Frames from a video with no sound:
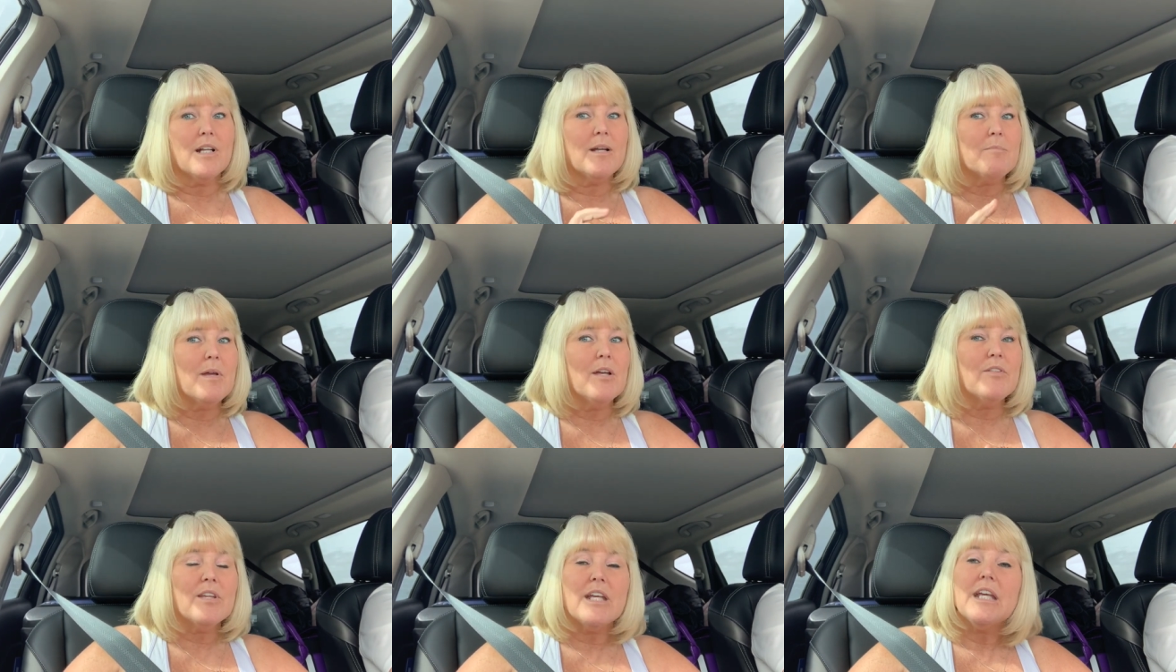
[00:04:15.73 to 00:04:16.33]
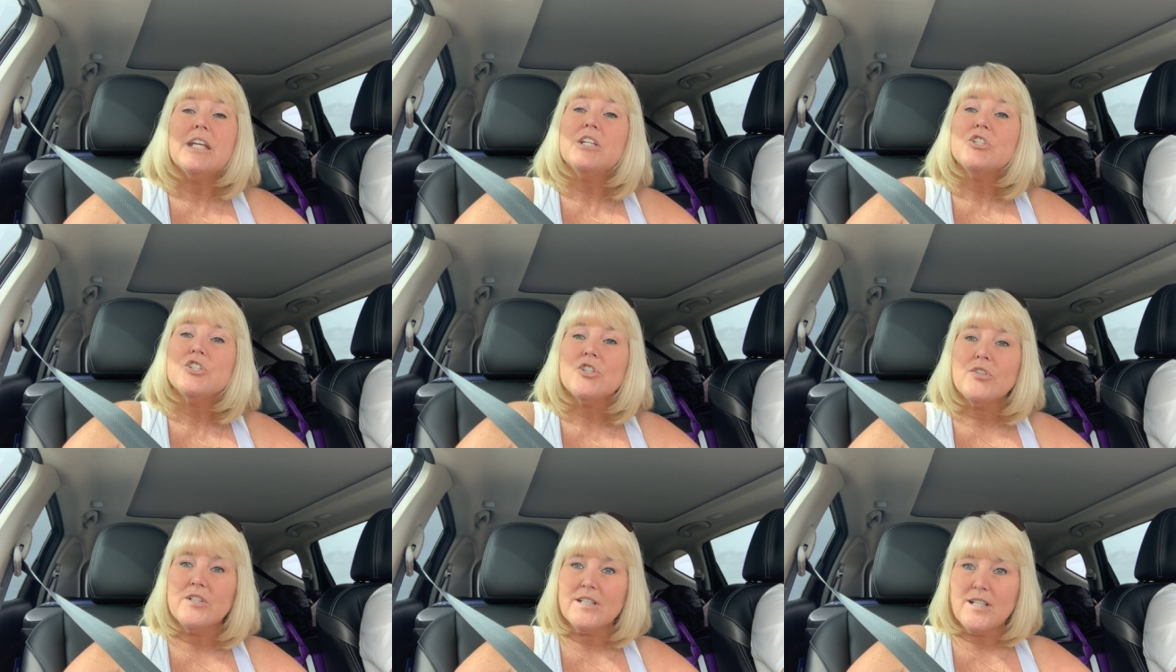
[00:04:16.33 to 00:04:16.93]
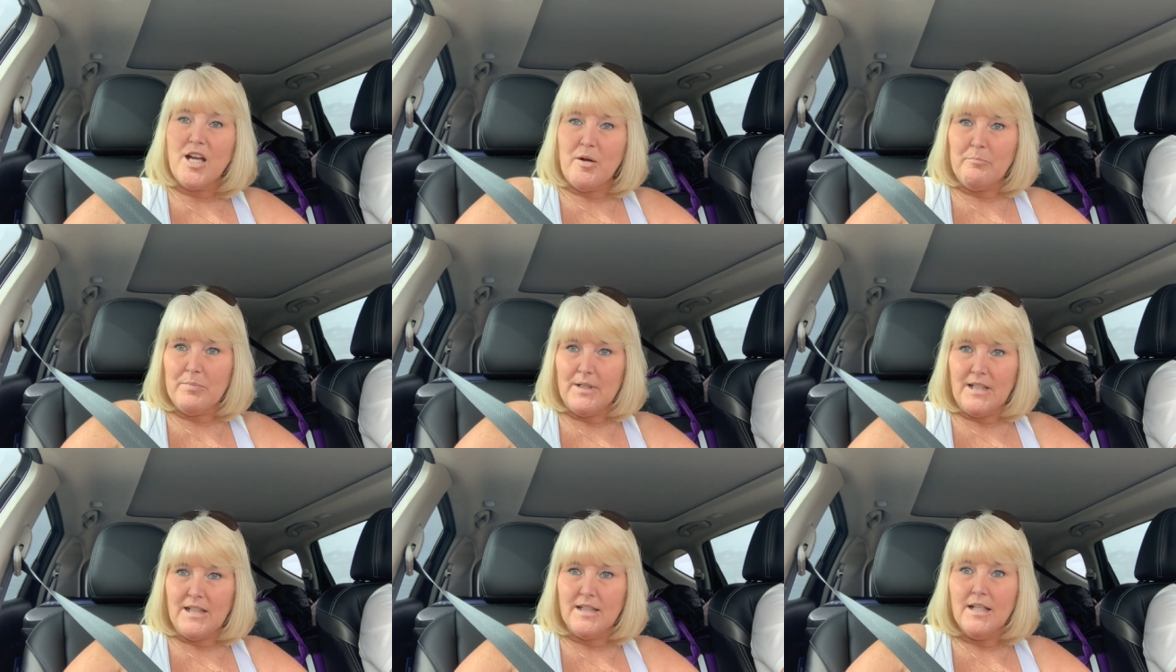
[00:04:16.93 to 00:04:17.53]
I mailed the insurance
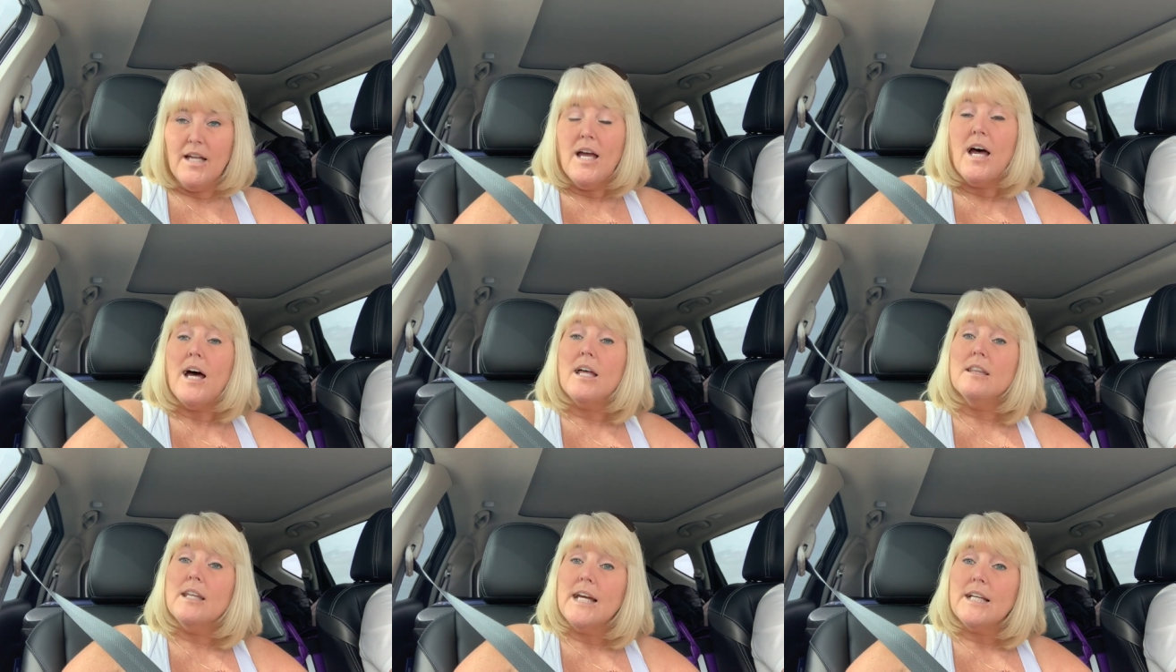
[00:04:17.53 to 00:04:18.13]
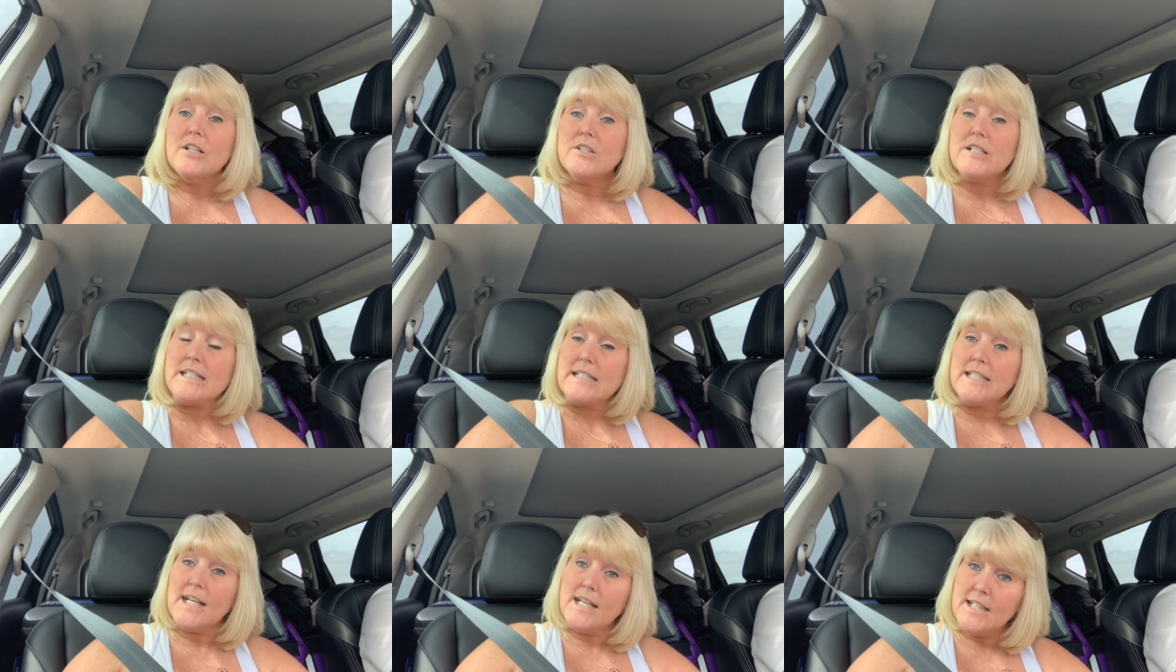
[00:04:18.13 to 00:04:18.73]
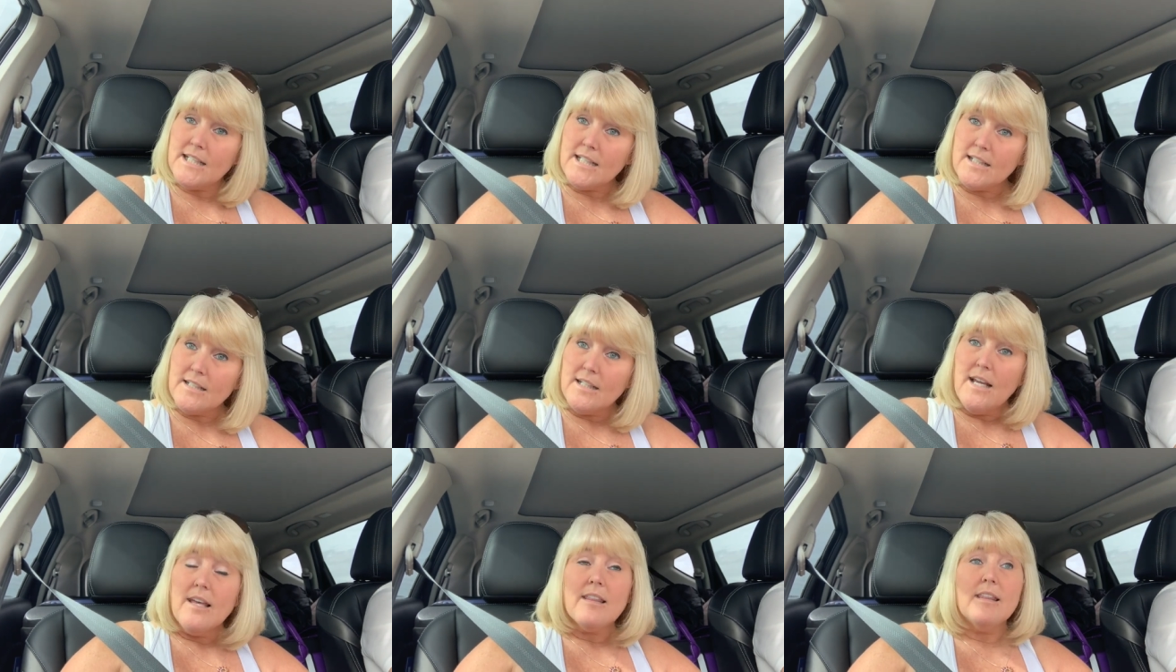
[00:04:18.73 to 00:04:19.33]
company a letter
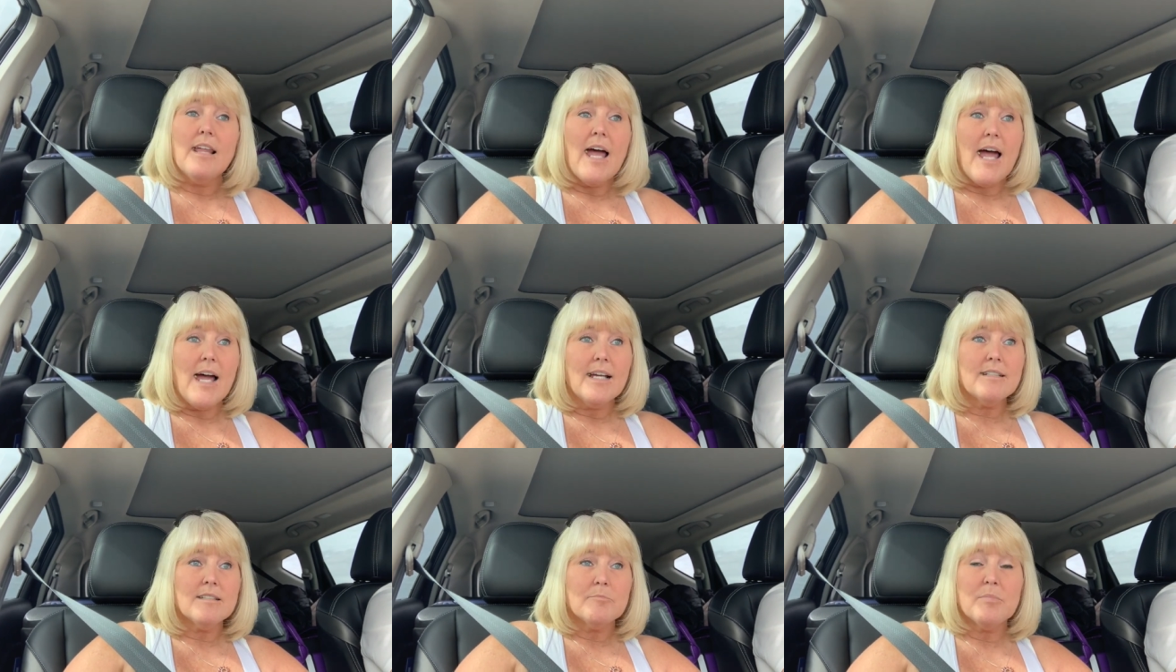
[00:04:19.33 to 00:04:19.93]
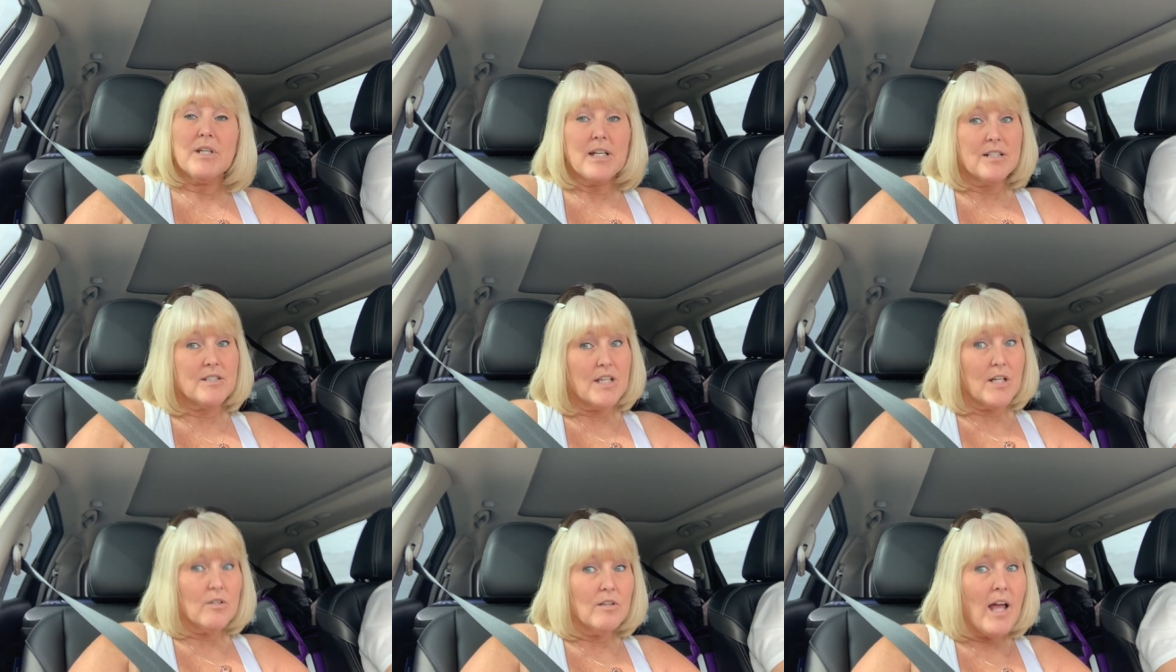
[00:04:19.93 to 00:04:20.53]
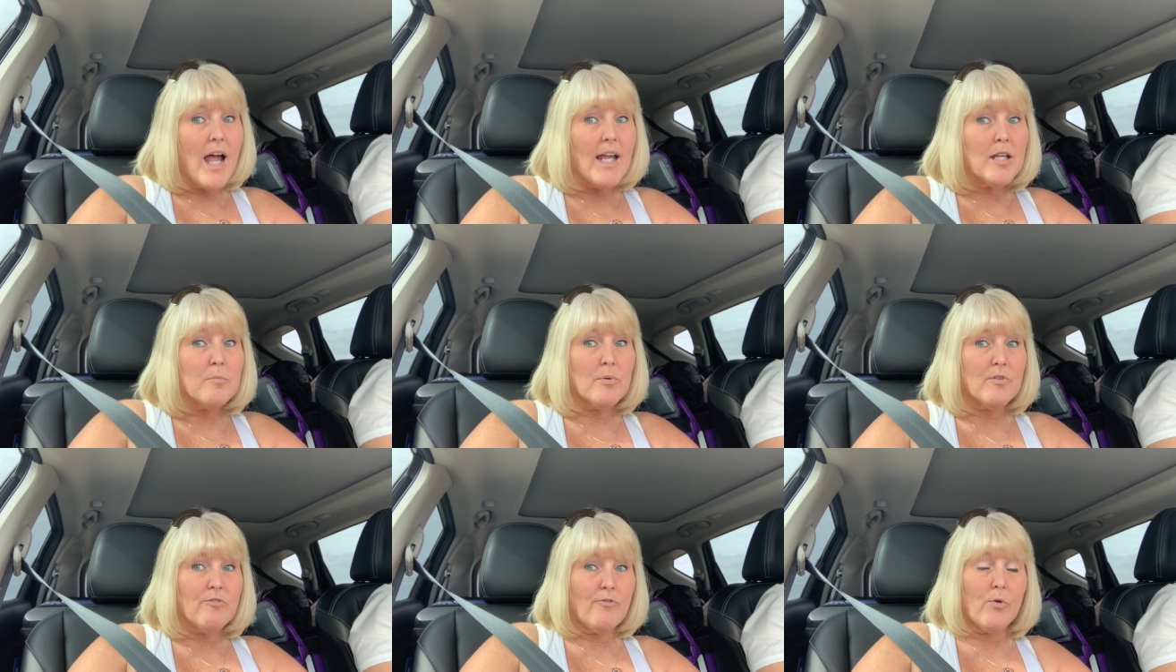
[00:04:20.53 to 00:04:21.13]
stating that because they're
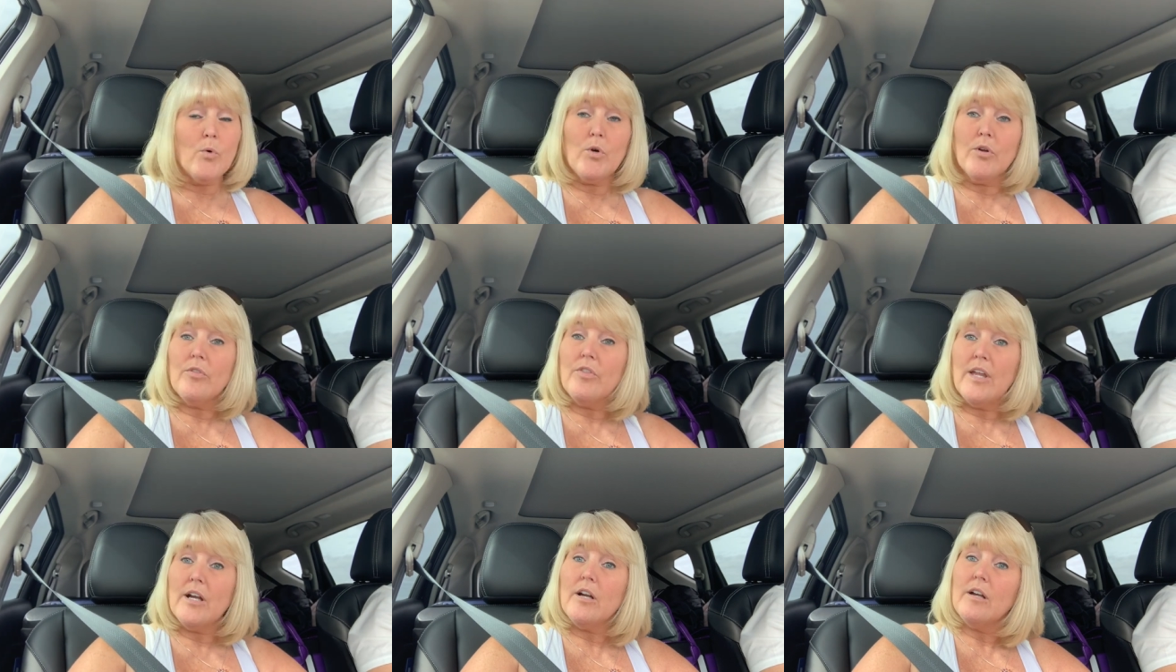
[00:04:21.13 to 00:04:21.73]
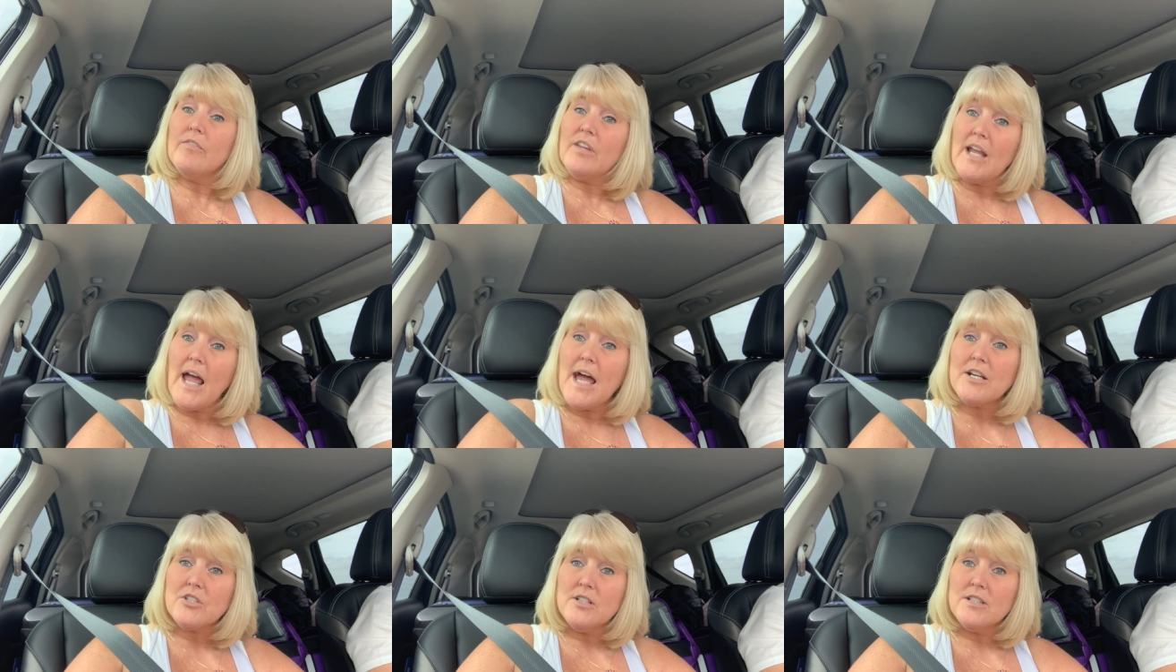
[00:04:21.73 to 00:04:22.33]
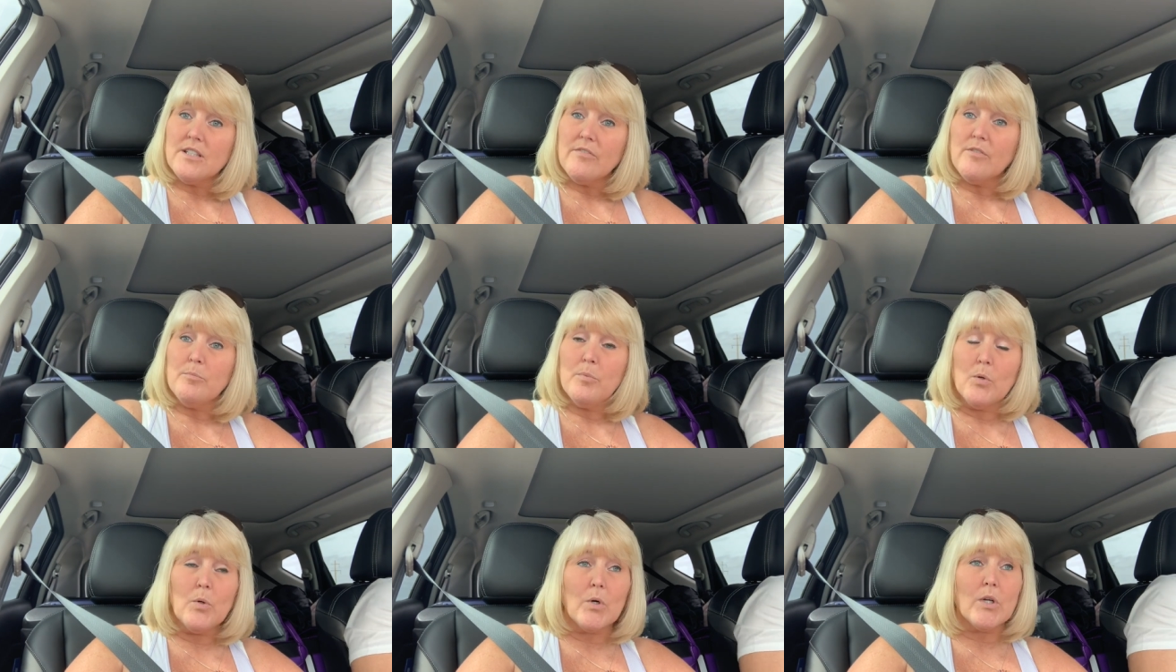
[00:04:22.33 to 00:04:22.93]
liable for their the actions of the
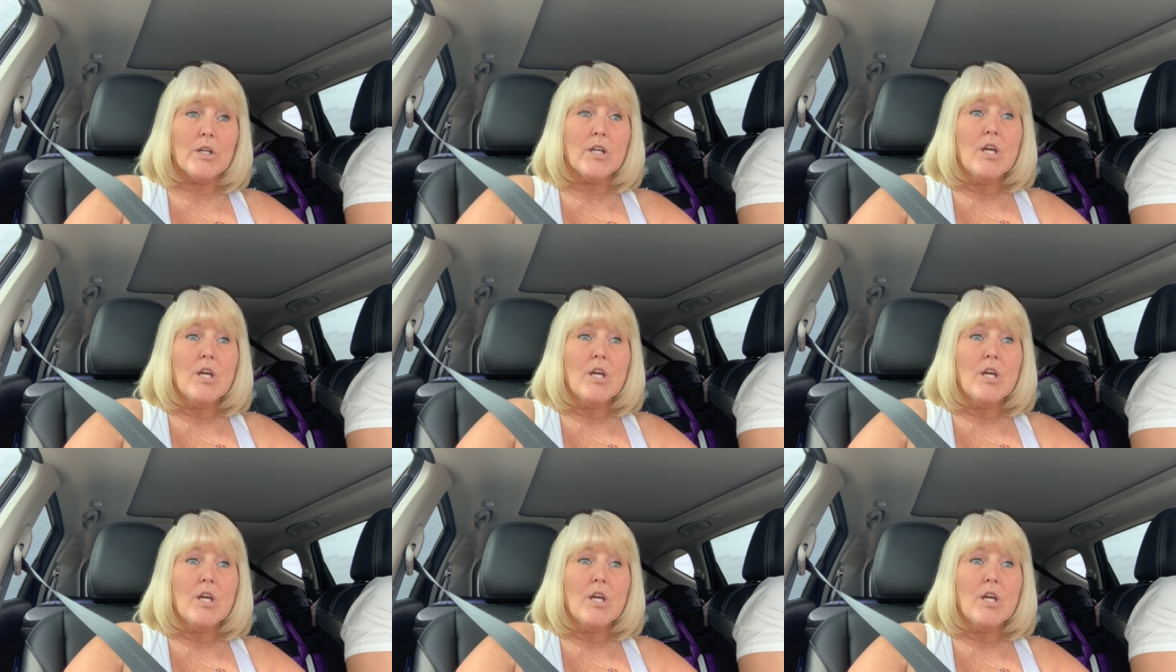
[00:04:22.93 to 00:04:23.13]
board.